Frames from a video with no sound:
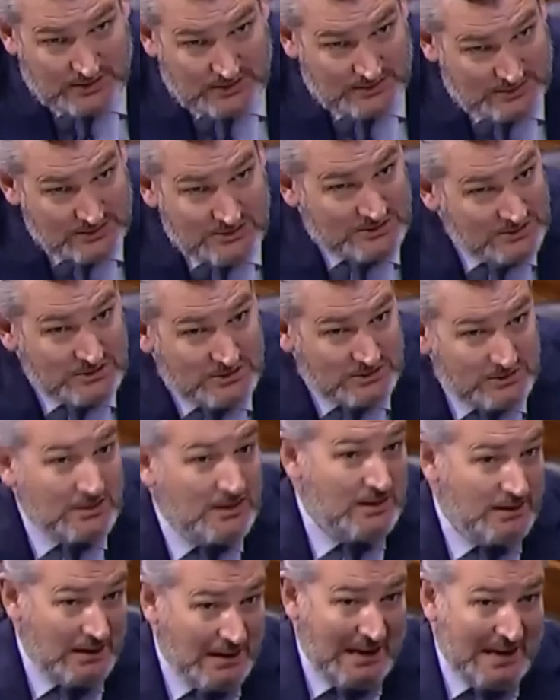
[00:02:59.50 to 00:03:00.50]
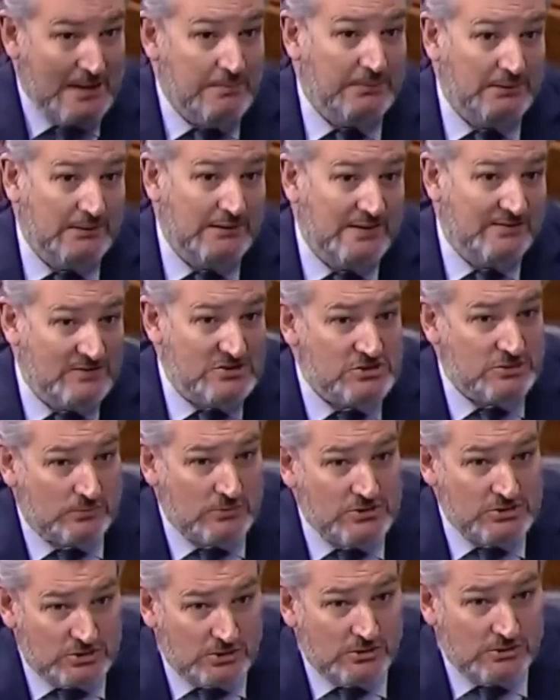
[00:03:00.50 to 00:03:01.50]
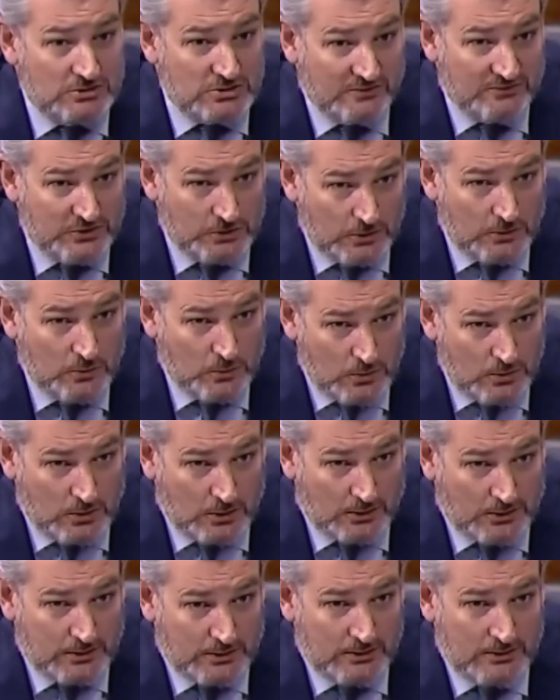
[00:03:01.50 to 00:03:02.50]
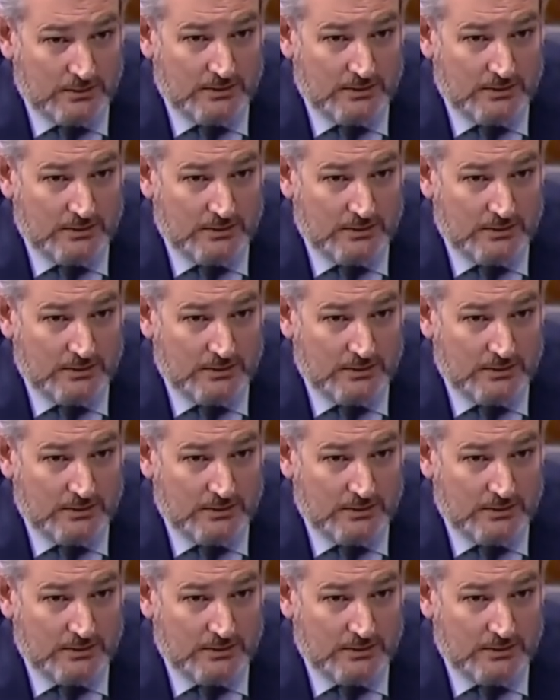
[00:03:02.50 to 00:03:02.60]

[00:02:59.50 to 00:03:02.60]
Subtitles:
and this is, I believe, as a result of your work,